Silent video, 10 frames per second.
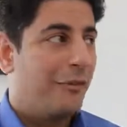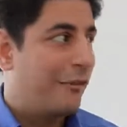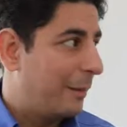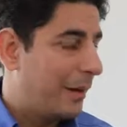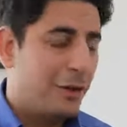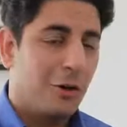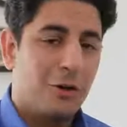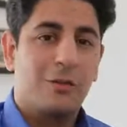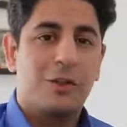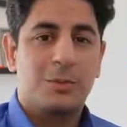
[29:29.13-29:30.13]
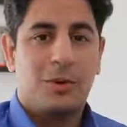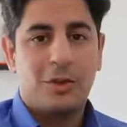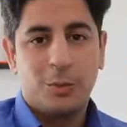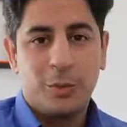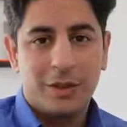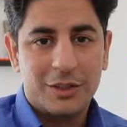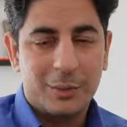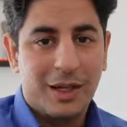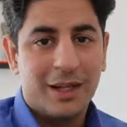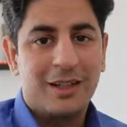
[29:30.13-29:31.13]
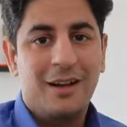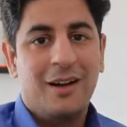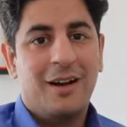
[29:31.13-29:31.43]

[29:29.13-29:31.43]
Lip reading: when my daughter was born 2 years back,